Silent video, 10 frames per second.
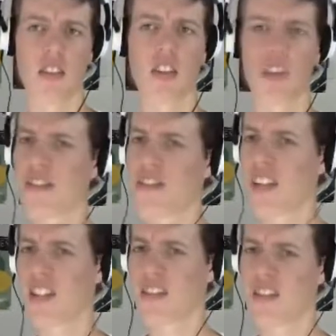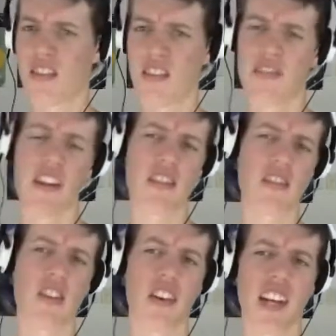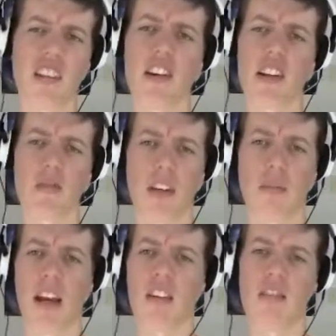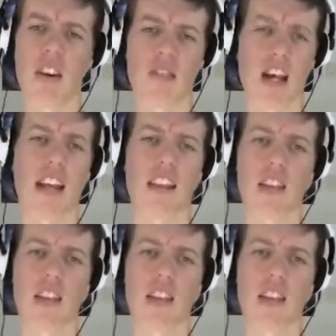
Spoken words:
because its defenses don't increase when it Mega Revolves either,